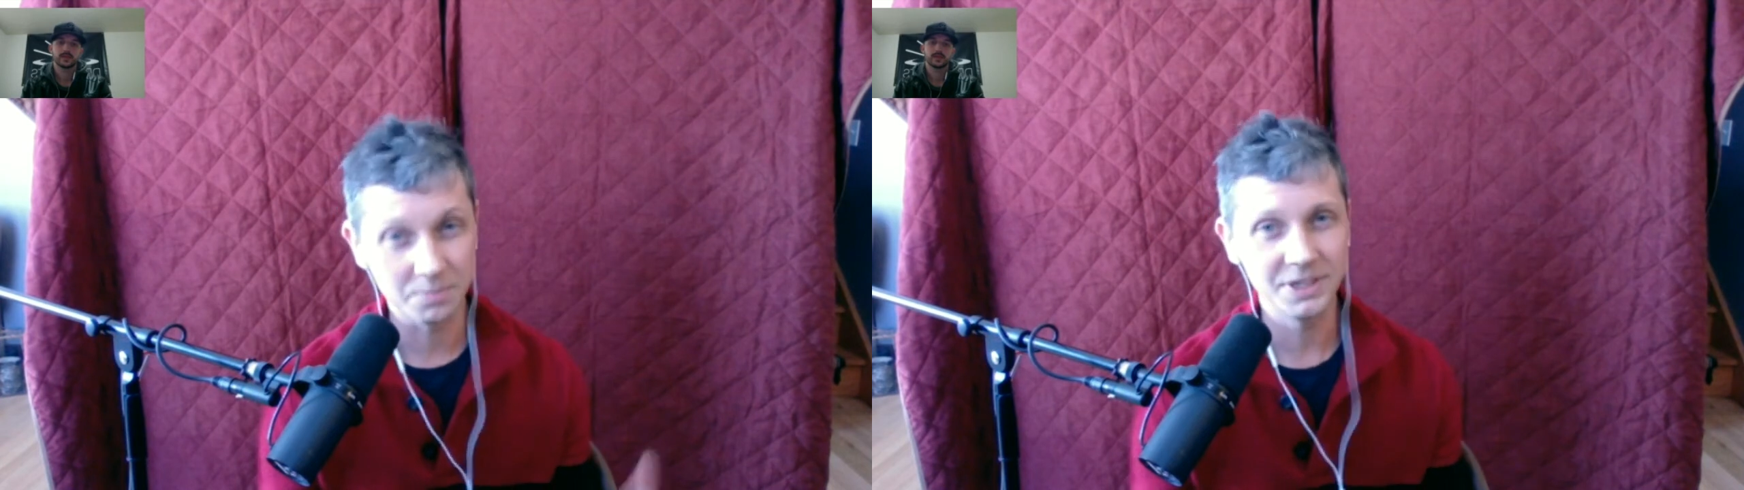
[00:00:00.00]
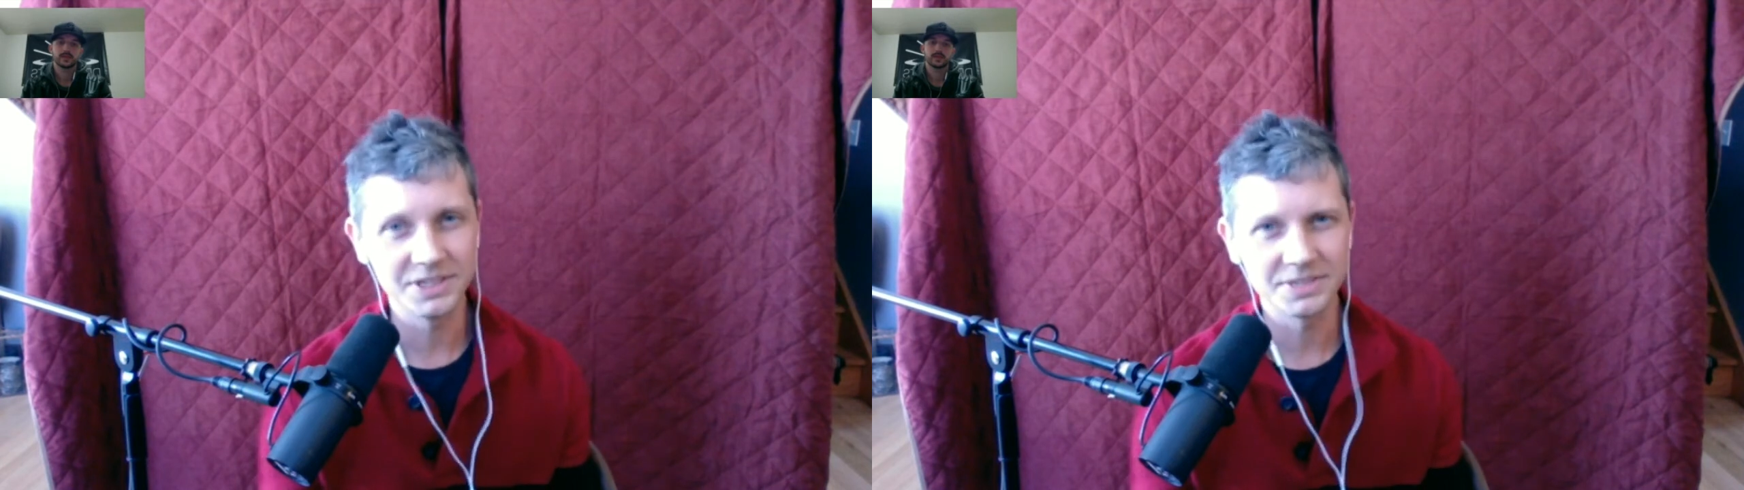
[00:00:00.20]

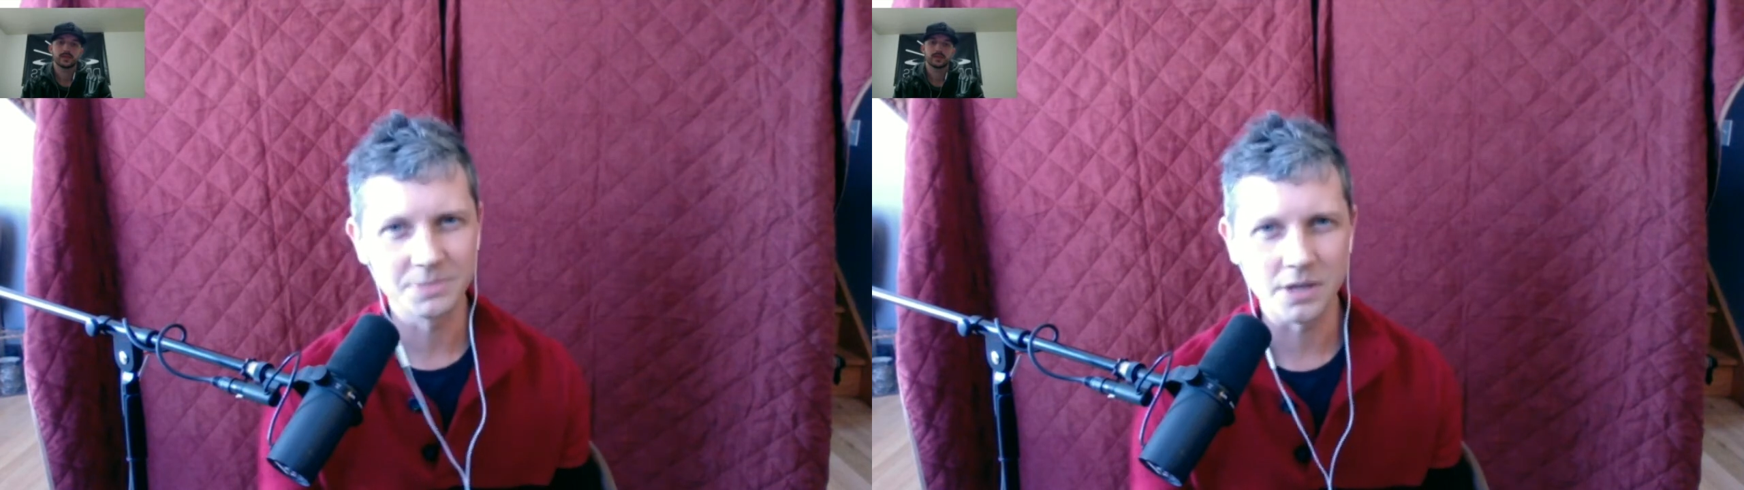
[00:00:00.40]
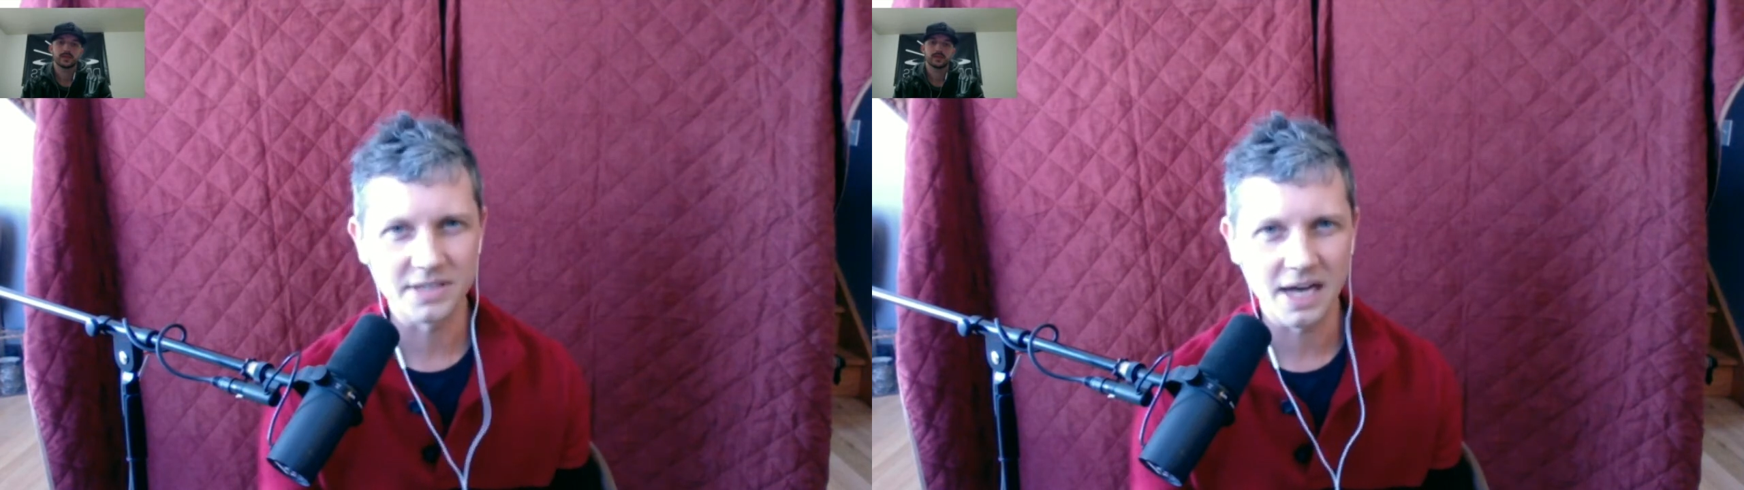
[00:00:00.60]
pretty
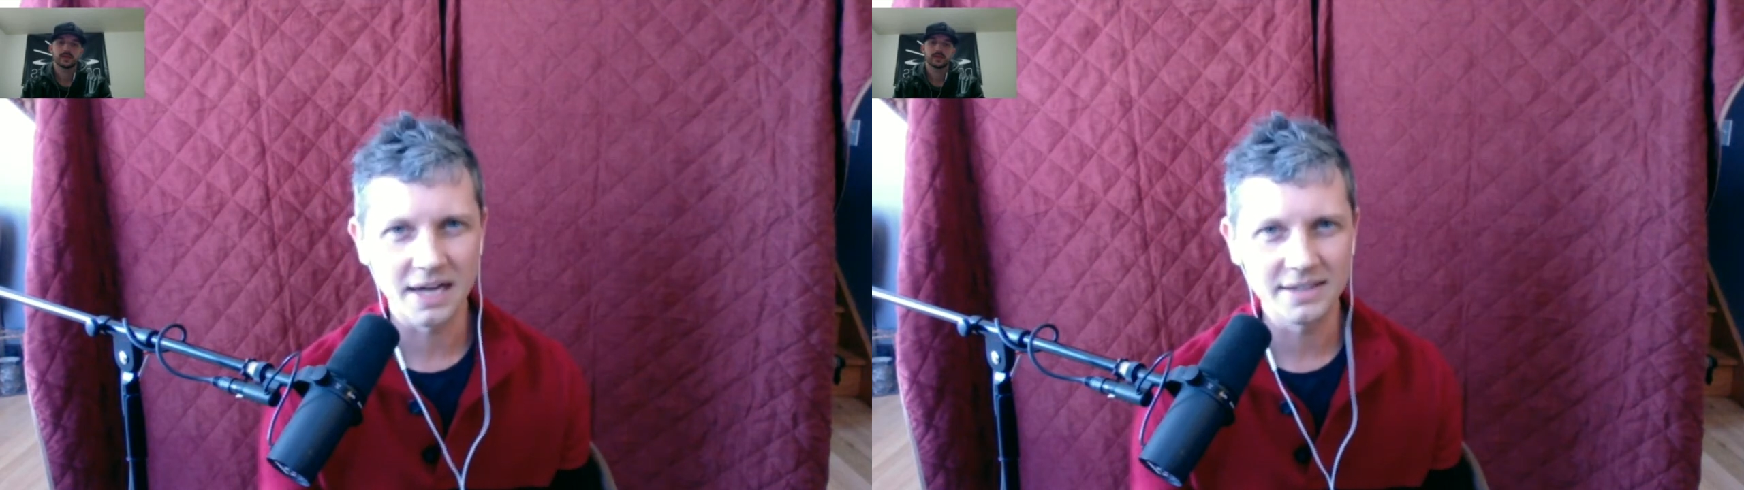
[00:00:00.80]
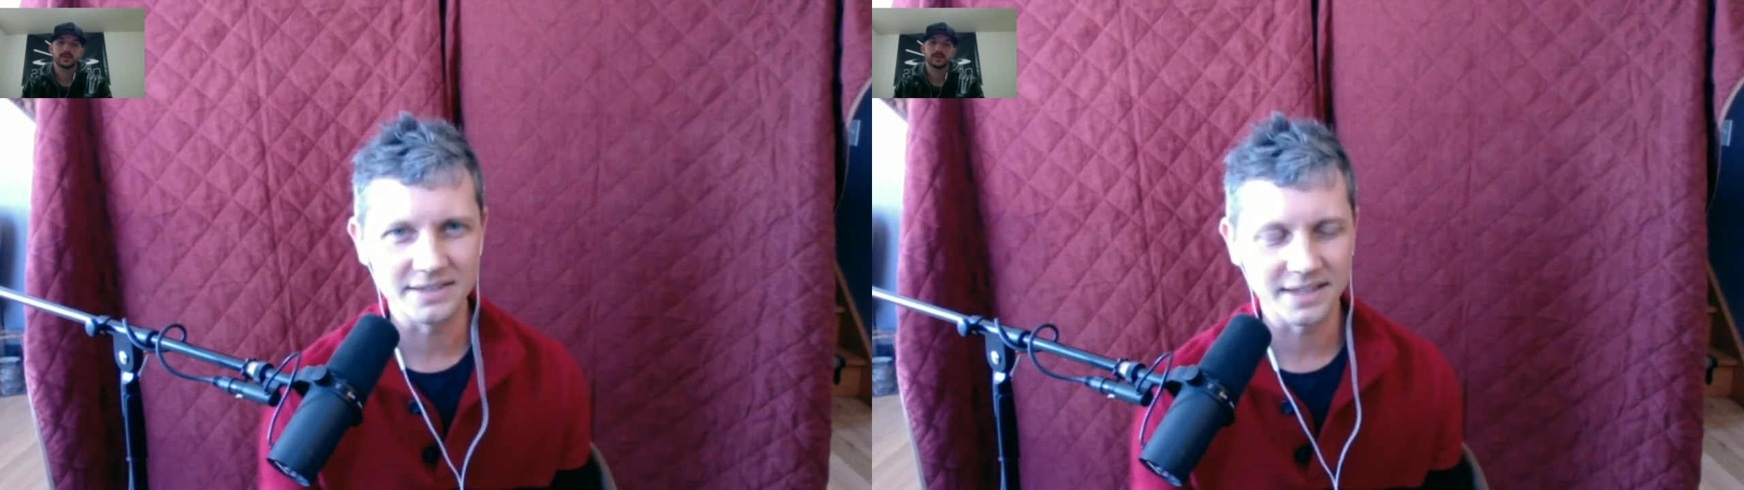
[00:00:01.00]
small sizes.